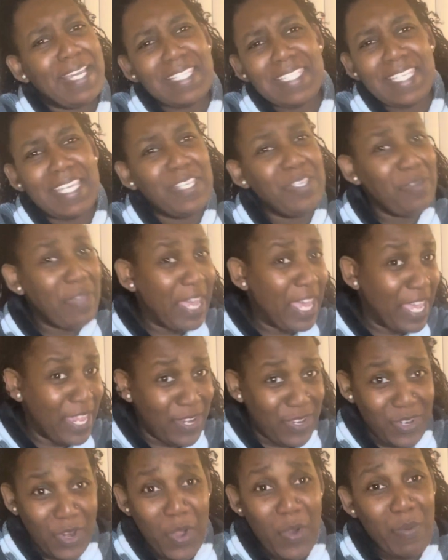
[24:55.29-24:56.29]
I said you
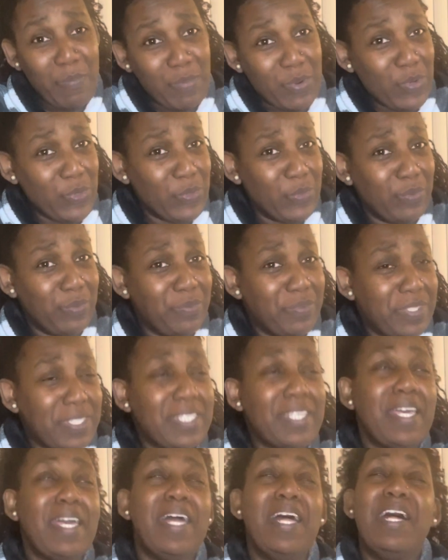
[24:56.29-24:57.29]
had no moves.